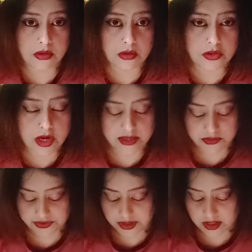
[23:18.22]
Trying to
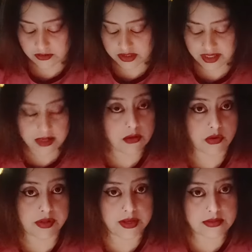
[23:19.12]
figure out again, oh
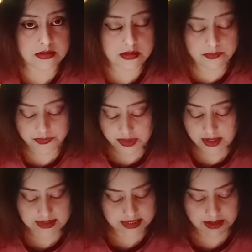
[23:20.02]
yes.
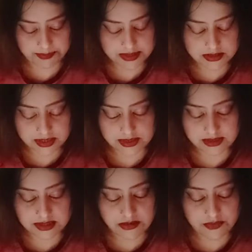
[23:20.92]
Escapist is,
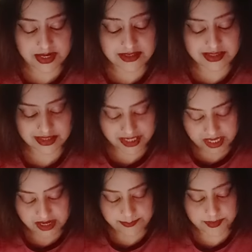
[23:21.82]
someone
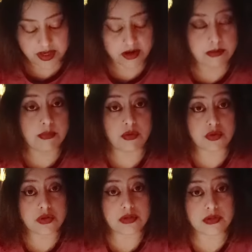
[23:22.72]
escaped their
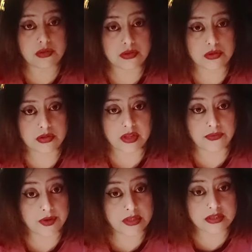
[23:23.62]
emotions. They
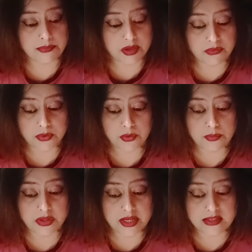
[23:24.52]
felt something for you,
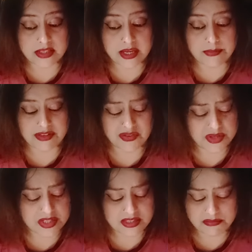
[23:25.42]
but they escaped, and the
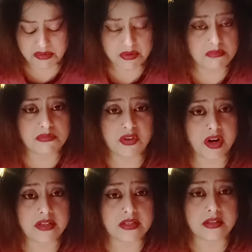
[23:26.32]
reason may be
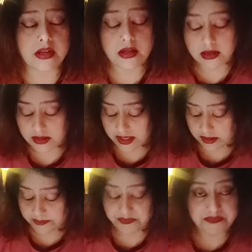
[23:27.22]
variety. Like,
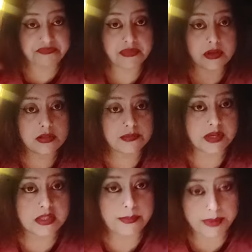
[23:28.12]

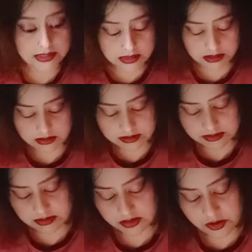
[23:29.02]
especially
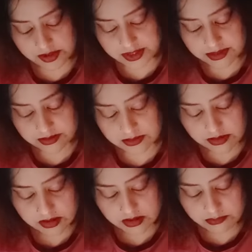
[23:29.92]
pentacles, career,
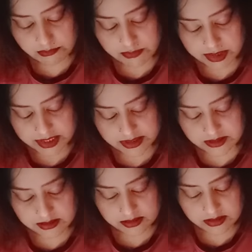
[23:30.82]
money,
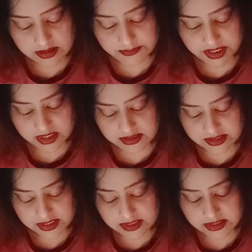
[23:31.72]
because it
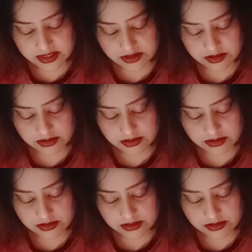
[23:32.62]
is here.